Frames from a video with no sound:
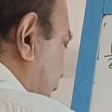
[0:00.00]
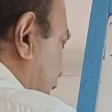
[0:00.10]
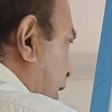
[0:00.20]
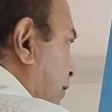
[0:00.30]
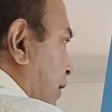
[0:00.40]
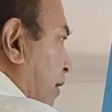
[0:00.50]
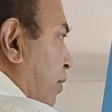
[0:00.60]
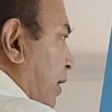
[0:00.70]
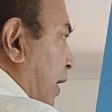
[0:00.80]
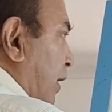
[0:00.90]
Now
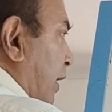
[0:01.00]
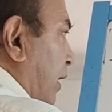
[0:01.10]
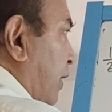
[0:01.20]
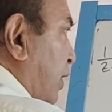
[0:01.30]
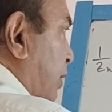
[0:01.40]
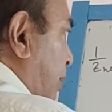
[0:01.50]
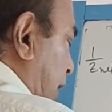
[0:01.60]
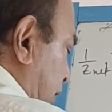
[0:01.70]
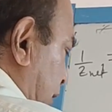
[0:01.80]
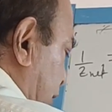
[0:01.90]
we can delete this
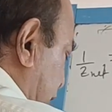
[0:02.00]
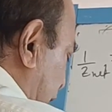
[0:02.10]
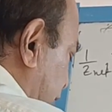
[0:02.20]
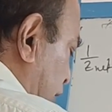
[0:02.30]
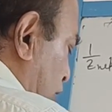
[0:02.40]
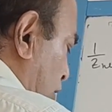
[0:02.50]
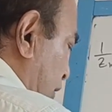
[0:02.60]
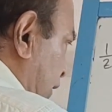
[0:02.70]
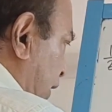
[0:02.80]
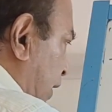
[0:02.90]
part also. Now the short
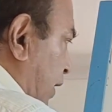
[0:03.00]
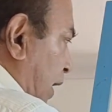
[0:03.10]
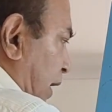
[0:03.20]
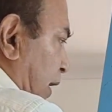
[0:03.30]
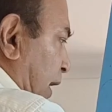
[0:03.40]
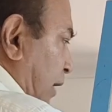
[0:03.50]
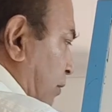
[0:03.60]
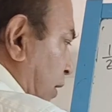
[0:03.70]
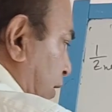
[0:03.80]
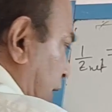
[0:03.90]
circuit current
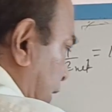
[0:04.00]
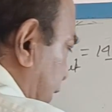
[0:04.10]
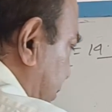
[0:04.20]
calculation is